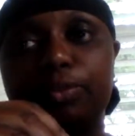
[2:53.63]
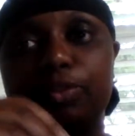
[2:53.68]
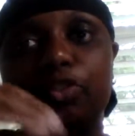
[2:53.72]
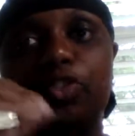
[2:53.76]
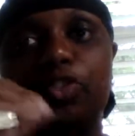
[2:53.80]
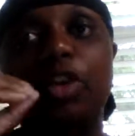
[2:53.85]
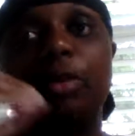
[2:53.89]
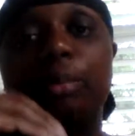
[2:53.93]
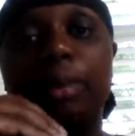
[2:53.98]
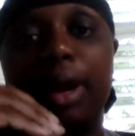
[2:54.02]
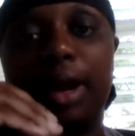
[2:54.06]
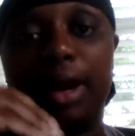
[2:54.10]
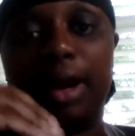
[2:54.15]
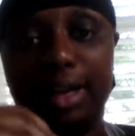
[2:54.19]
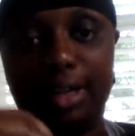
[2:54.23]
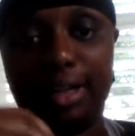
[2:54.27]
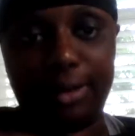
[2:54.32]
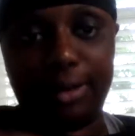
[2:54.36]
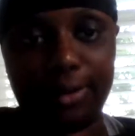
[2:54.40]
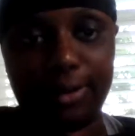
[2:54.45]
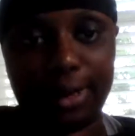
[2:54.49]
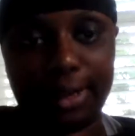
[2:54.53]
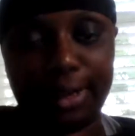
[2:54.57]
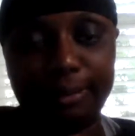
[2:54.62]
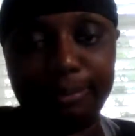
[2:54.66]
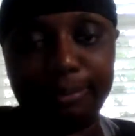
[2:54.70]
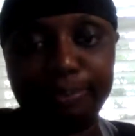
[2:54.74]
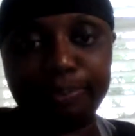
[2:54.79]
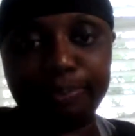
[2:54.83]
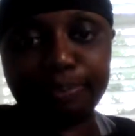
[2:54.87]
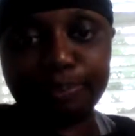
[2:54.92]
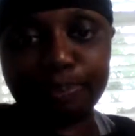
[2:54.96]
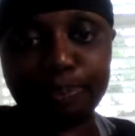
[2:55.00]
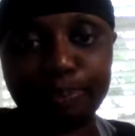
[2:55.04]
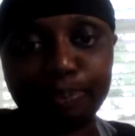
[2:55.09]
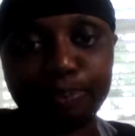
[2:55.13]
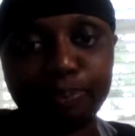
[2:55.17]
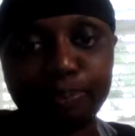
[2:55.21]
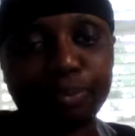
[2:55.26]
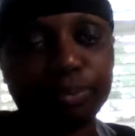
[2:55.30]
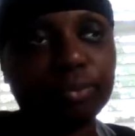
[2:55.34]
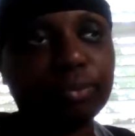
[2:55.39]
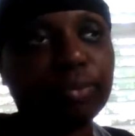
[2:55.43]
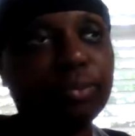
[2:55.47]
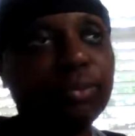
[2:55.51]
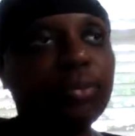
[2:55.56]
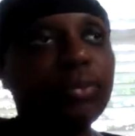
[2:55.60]
aunt, okay?
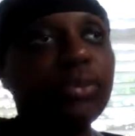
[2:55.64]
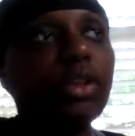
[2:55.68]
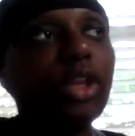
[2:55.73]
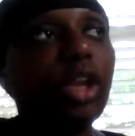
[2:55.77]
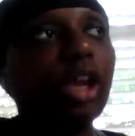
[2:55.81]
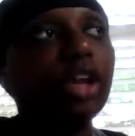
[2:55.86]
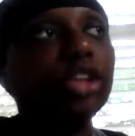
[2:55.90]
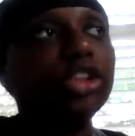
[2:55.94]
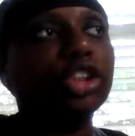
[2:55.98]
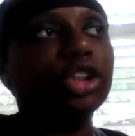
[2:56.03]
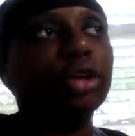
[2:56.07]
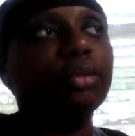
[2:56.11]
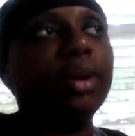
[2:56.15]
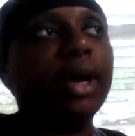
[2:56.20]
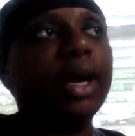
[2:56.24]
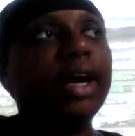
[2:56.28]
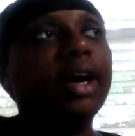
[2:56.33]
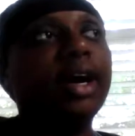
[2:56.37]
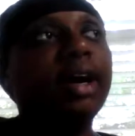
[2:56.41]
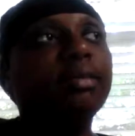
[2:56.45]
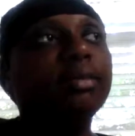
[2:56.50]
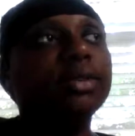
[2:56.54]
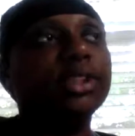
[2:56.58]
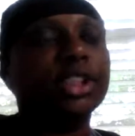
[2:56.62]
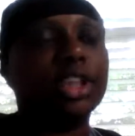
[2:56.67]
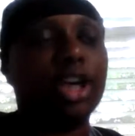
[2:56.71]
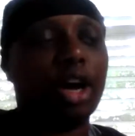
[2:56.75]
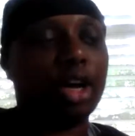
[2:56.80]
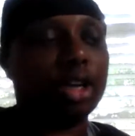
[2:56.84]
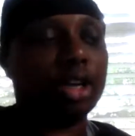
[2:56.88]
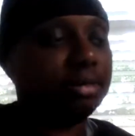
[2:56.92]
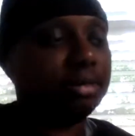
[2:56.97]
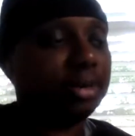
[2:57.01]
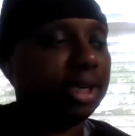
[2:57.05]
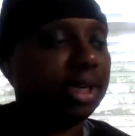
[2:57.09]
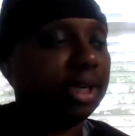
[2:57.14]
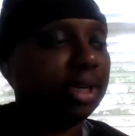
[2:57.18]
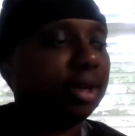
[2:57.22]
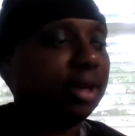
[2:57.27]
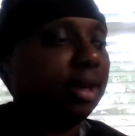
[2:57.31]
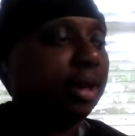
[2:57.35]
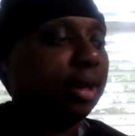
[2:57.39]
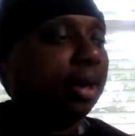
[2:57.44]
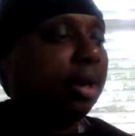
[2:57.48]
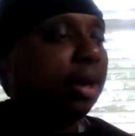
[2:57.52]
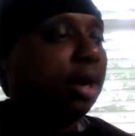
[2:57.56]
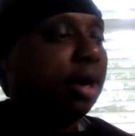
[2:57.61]
So my aunt was calling
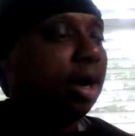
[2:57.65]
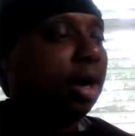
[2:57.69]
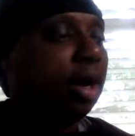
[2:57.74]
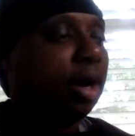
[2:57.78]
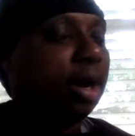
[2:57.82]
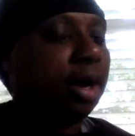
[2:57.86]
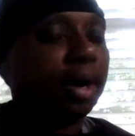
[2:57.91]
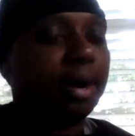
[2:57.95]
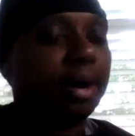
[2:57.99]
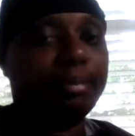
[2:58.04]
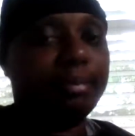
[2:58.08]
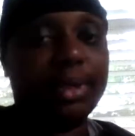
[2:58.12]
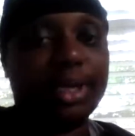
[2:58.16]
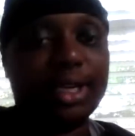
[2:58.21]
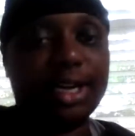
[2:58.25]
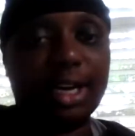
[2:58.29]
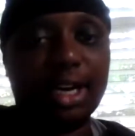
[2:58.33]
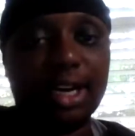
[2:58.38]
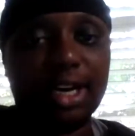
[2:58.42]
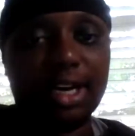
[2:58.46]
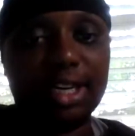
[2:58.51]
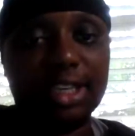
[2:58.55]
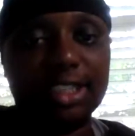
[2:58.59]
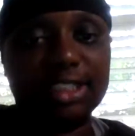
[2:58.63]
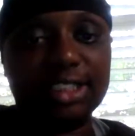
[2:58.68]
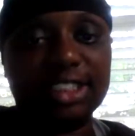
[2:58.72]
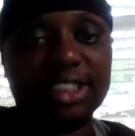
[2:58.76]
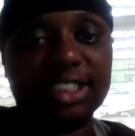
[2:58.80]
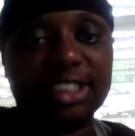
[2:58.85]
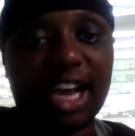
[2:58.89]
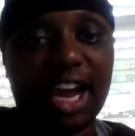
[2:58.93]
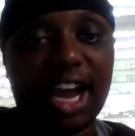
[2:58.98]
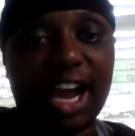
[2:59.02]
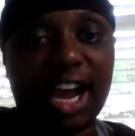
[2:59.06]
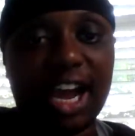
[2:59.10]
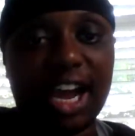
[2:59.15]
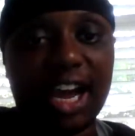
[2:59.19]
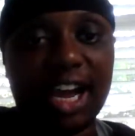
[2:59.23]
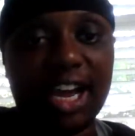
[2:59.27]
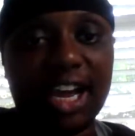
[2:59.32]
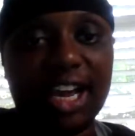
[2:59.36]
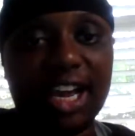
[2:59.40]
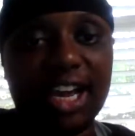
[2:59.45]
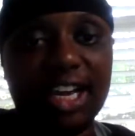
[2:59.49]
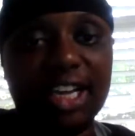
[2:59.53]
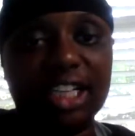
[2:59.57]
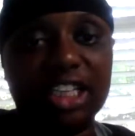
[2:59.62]
me because
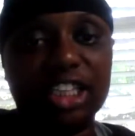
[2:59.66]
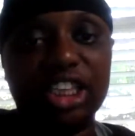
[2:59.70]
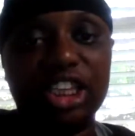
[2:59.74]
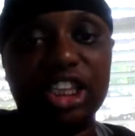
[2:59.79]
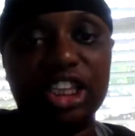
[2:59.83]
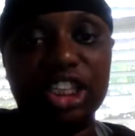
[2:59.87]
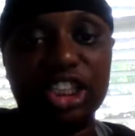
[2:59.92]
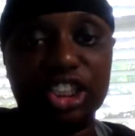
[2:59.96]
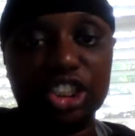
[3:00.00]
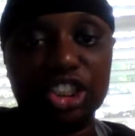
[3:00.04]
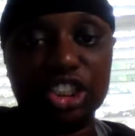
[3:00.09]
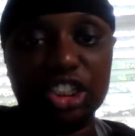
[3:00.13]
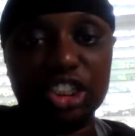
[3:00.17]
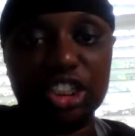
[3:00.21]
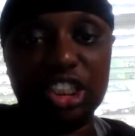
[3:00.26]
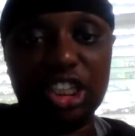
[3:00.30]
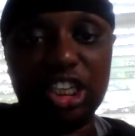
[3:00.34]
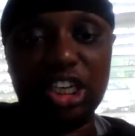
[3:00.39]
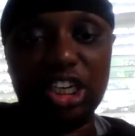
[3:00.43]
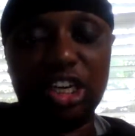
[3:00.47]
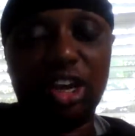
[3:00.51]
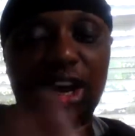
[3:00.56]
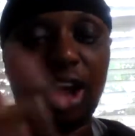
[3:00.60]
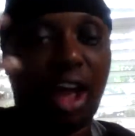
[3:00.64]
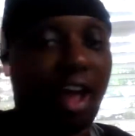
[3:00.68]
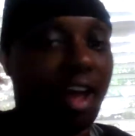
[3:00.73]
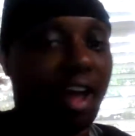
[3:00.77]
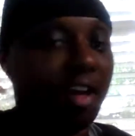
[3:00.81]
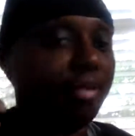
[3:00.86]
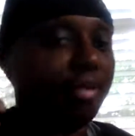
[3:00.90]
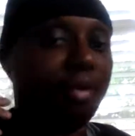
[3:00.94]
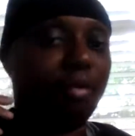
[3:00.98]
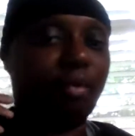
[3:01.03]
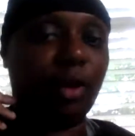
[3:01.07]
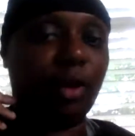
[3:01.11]
I've been